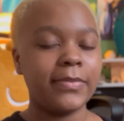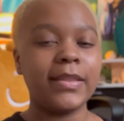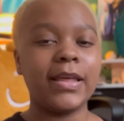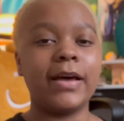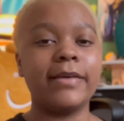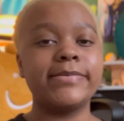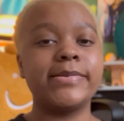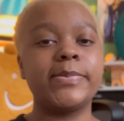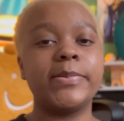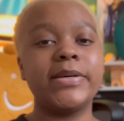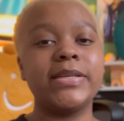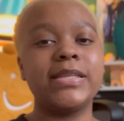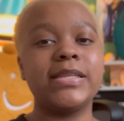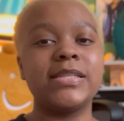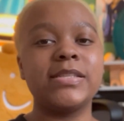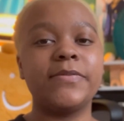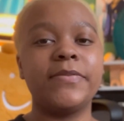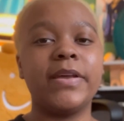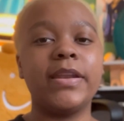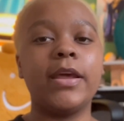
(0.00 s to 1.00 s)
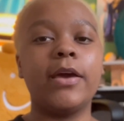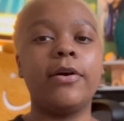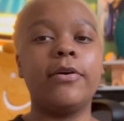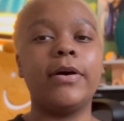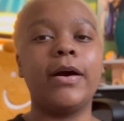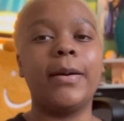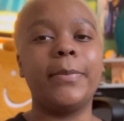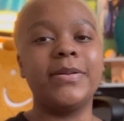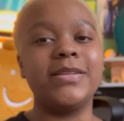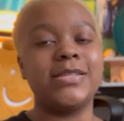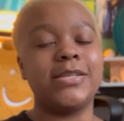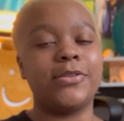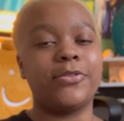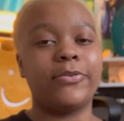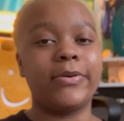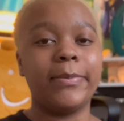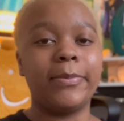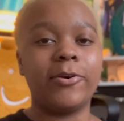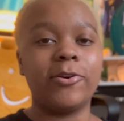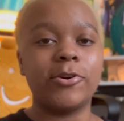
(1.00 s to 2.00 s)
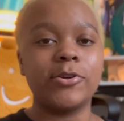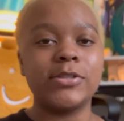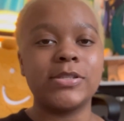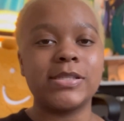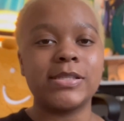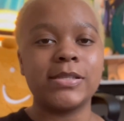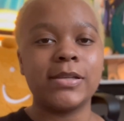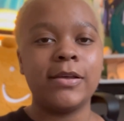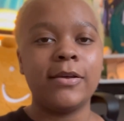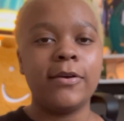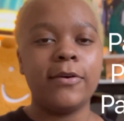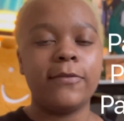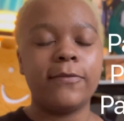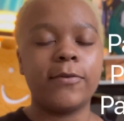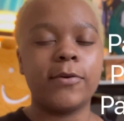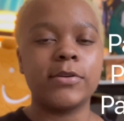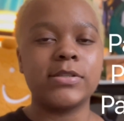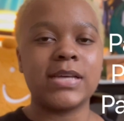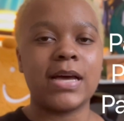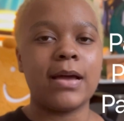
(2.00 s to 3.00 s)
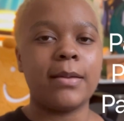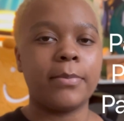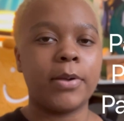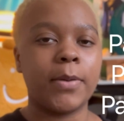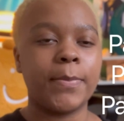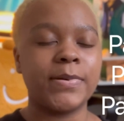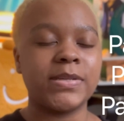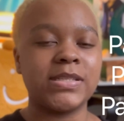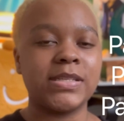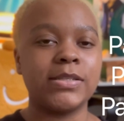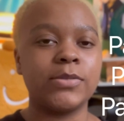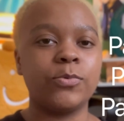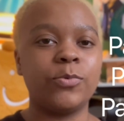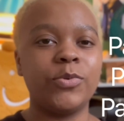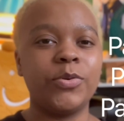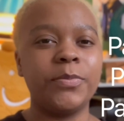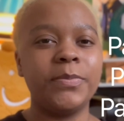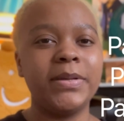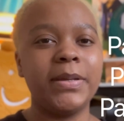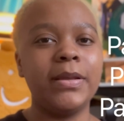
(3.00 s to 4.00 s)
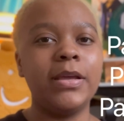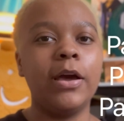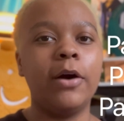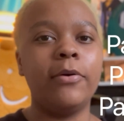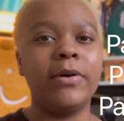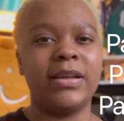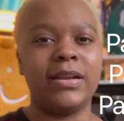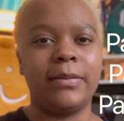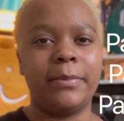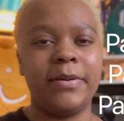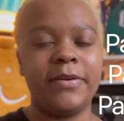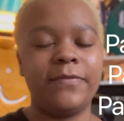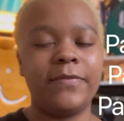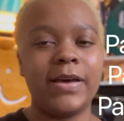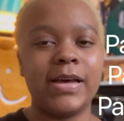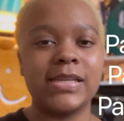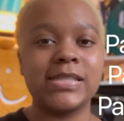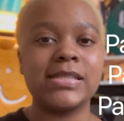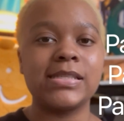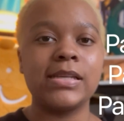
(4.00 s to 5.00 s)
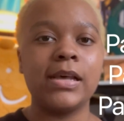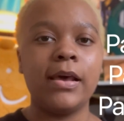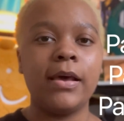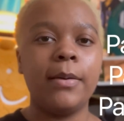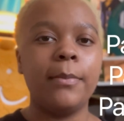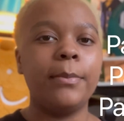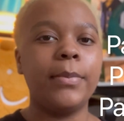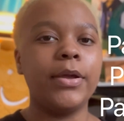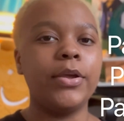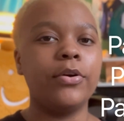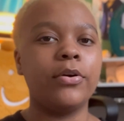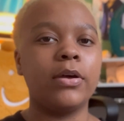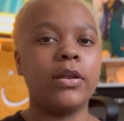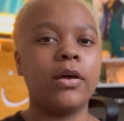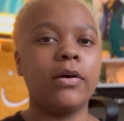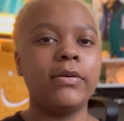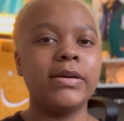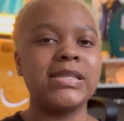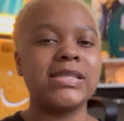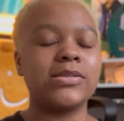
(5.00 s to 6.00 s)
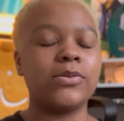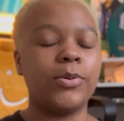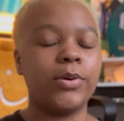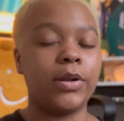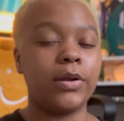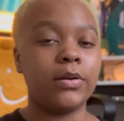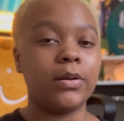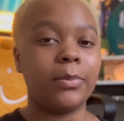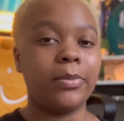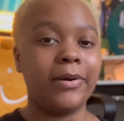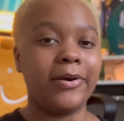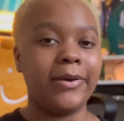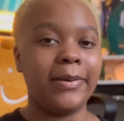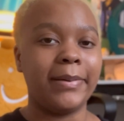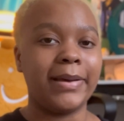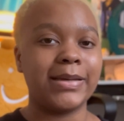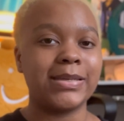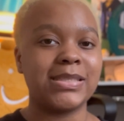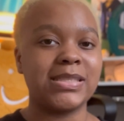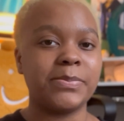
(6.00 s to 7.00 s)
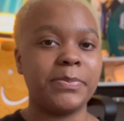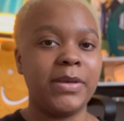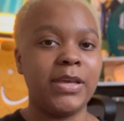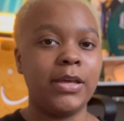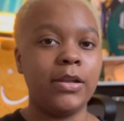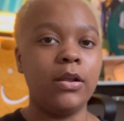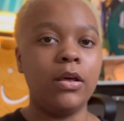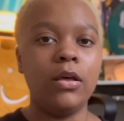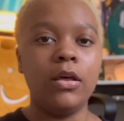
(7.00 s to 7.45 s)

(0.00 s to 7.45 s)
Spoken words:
I've split this video up into 3 parts. For time purposes, we'll be going in a bit fast, but you can always slow down to playback speed